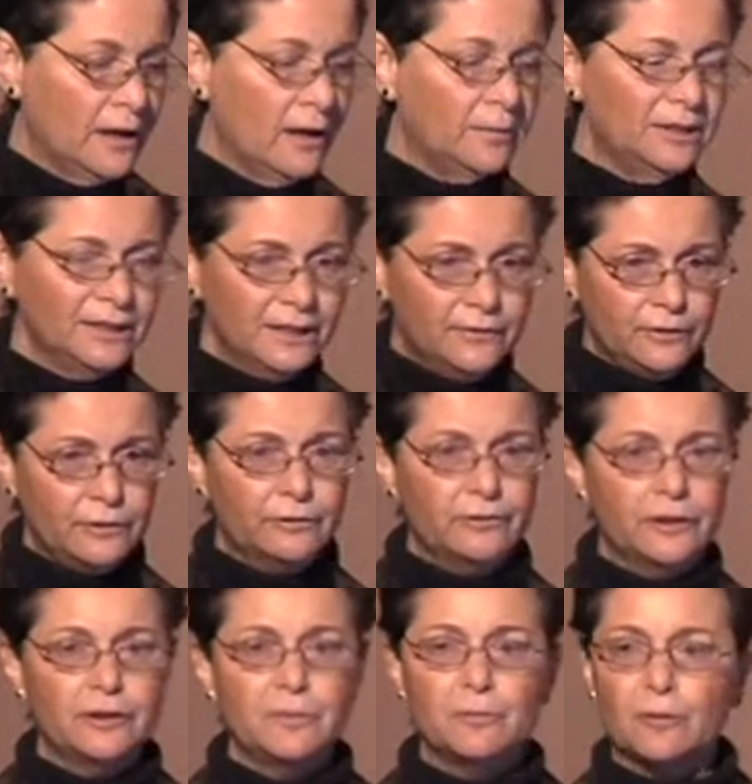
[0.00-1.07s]
I'm going to give you a
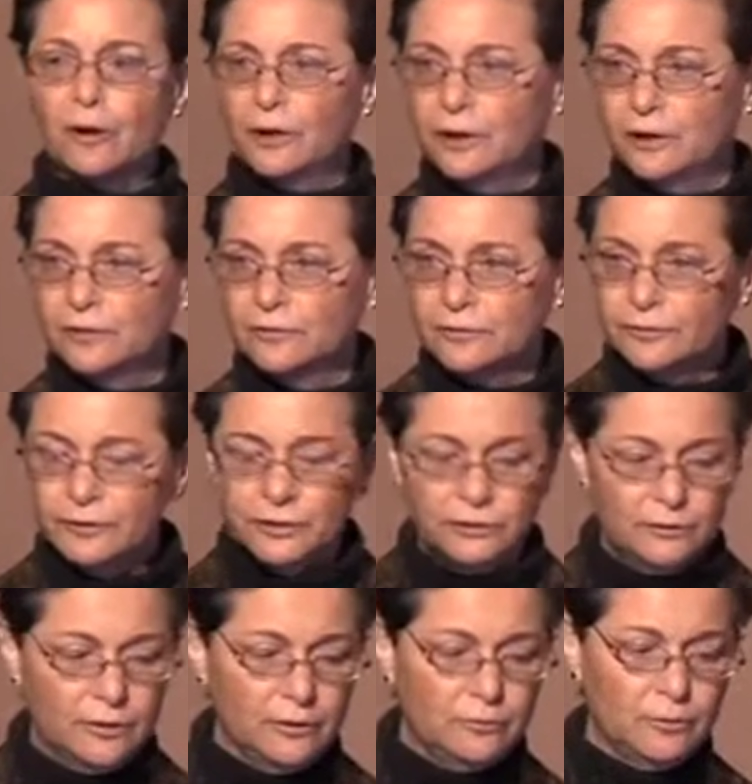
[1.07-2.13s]
very broad
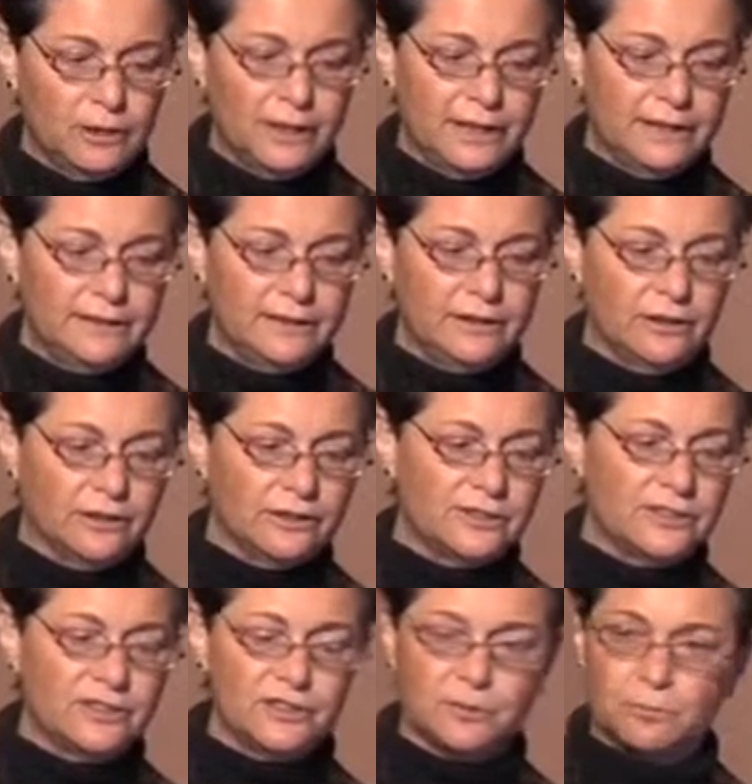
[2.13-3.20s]
overview of what
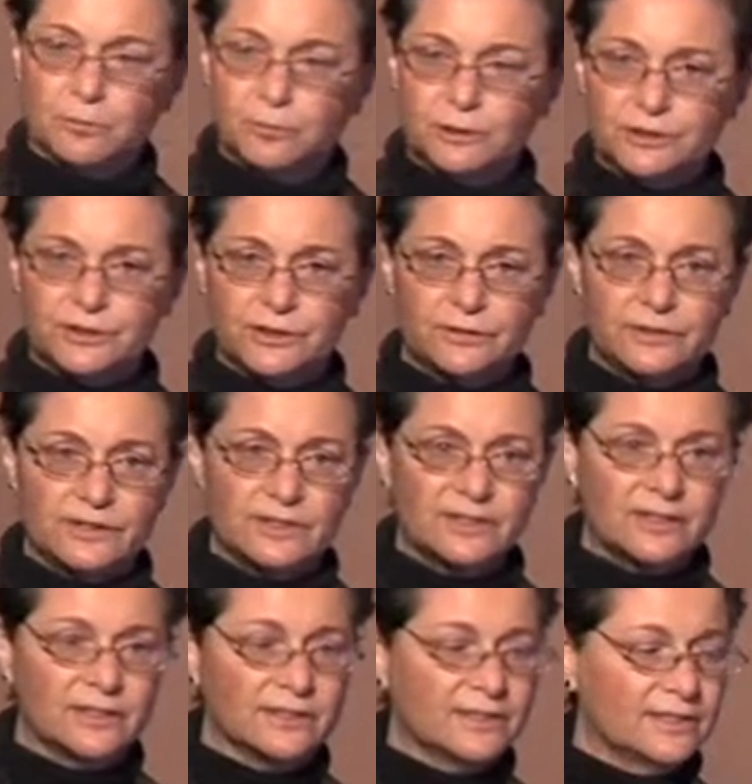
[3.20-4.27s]
ADRC support services
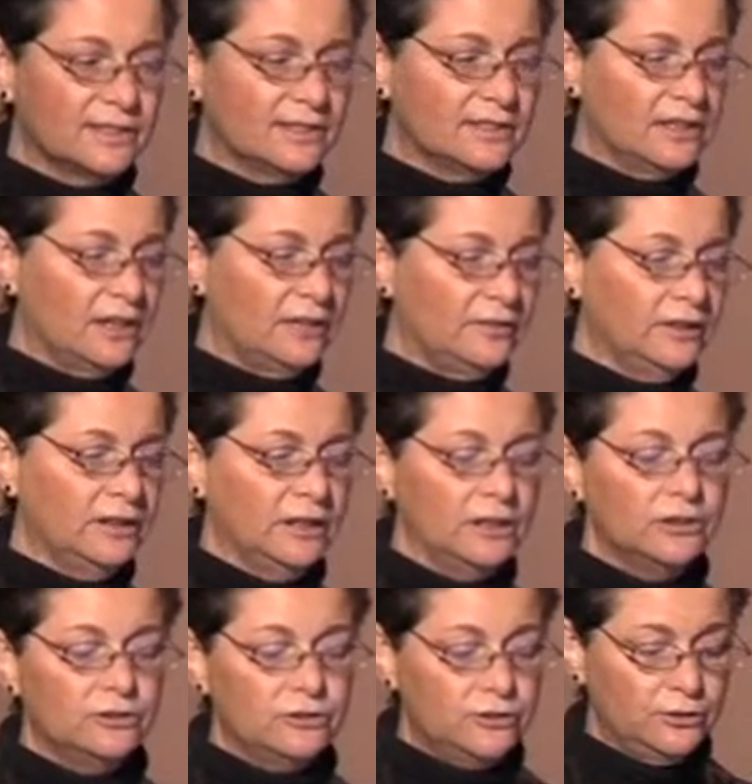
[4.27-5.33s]
consist of.
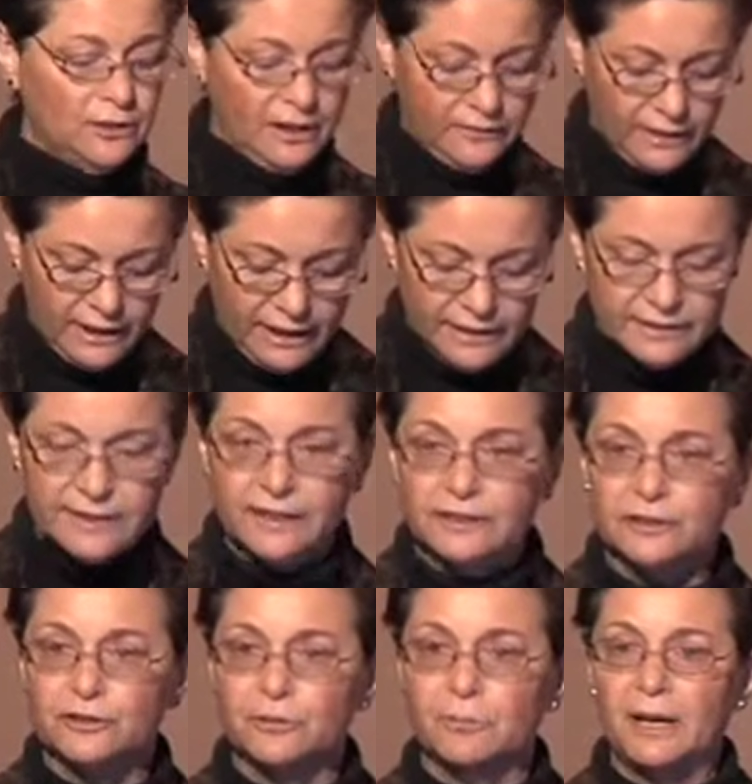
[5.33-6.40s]
You do have a handout
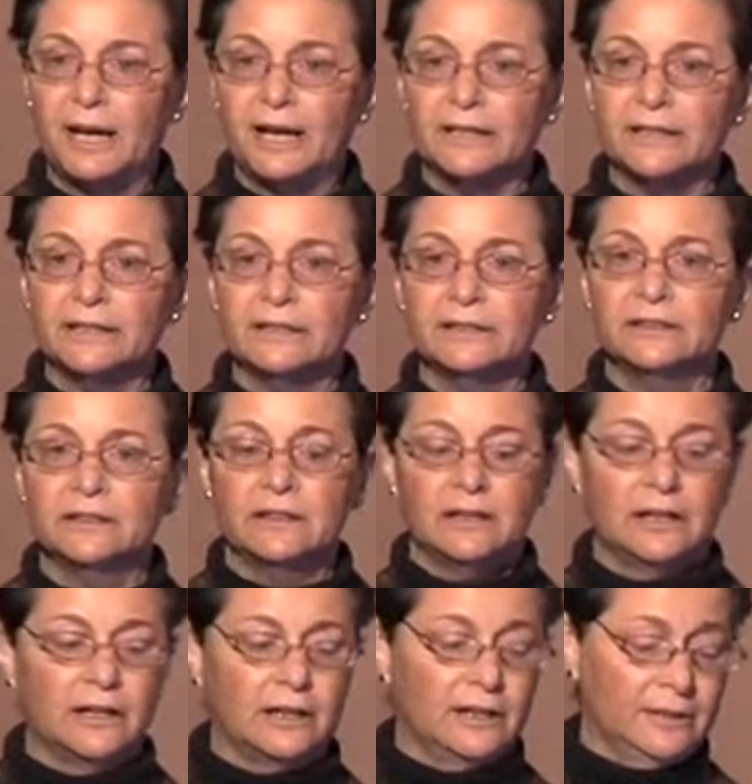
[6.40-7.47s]
in your packet
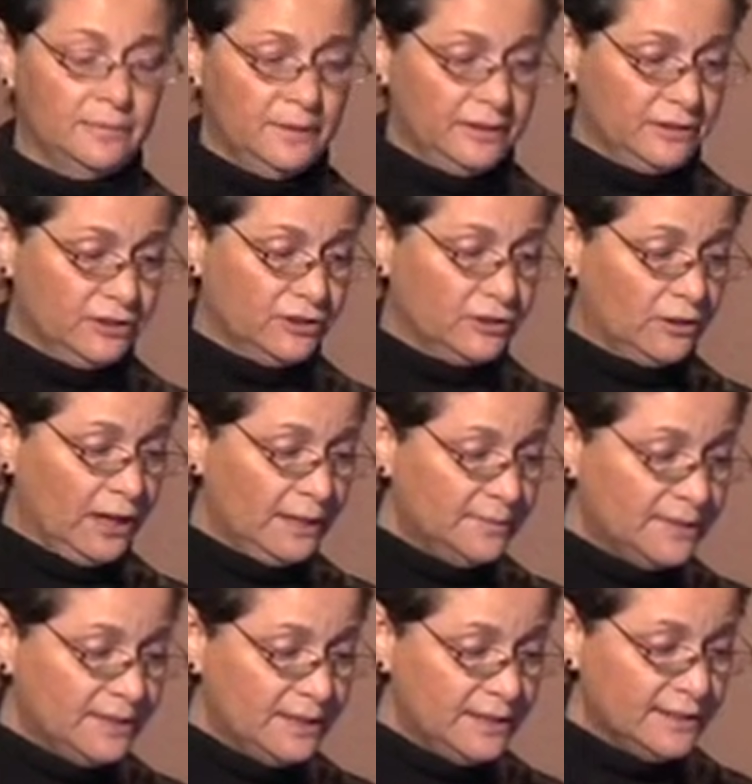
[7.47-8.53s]
that
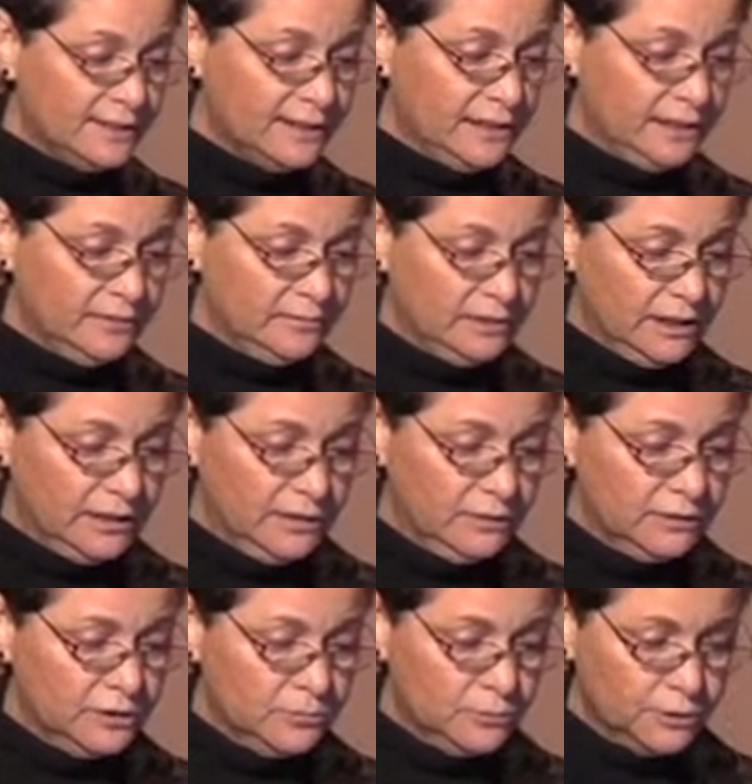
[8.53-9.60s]
describes these in a
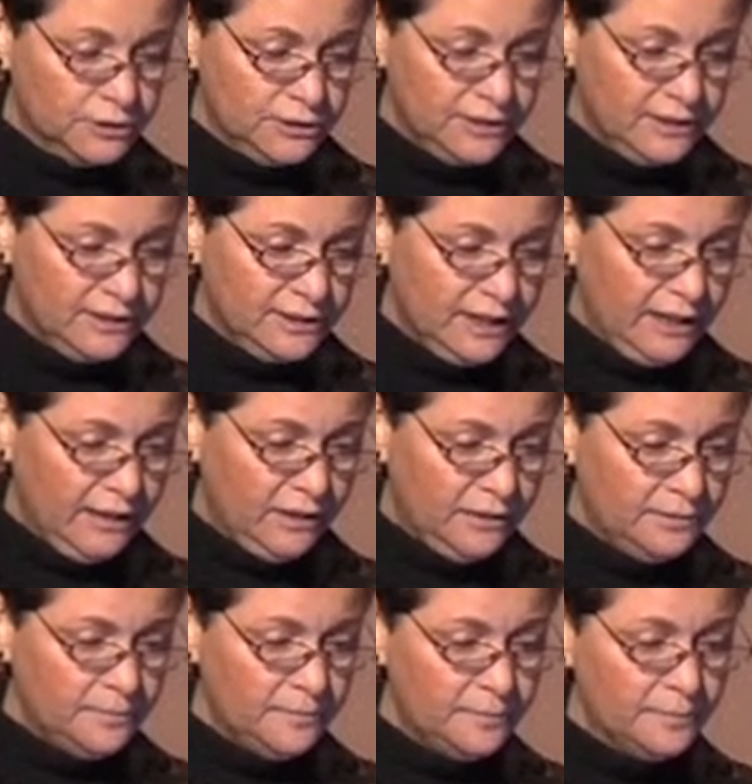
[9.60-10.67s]
little more
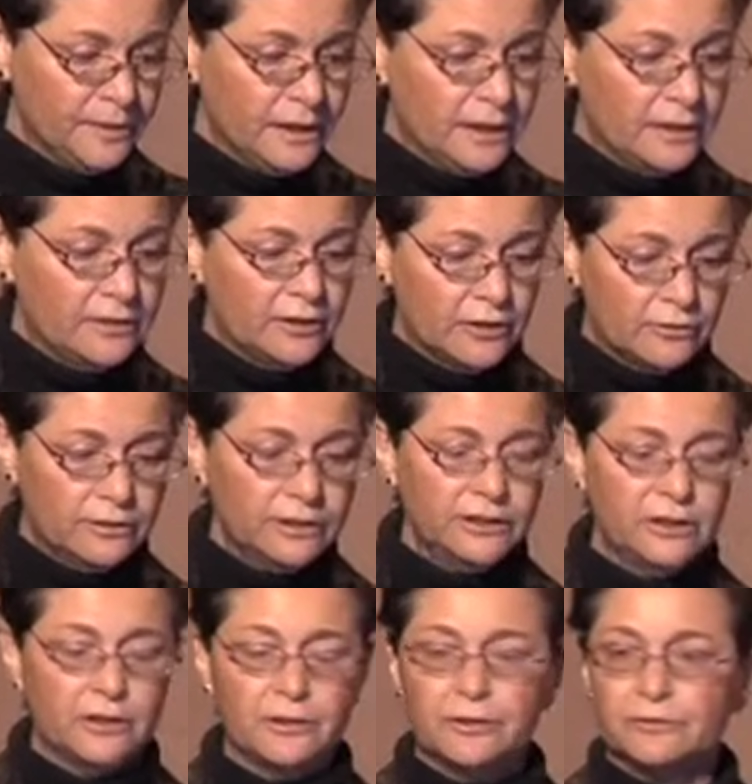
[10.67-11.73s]
detail. There really
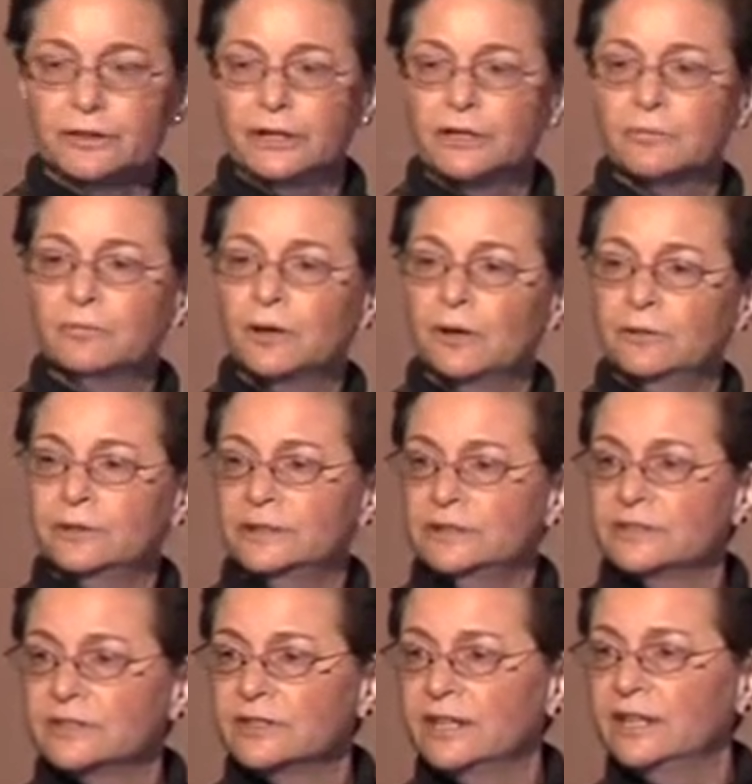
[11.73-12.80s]
are three
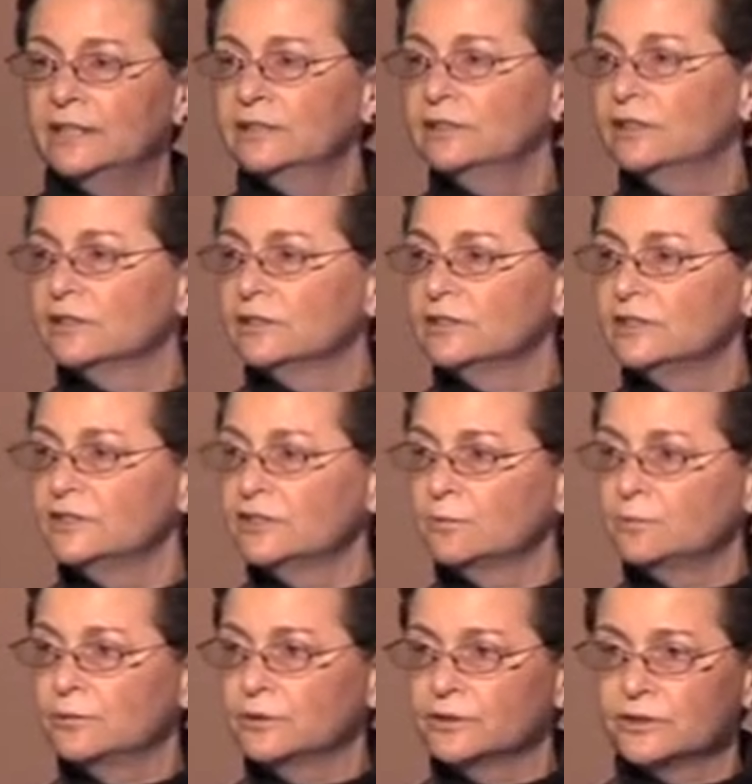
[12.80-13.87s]
components to ADRC support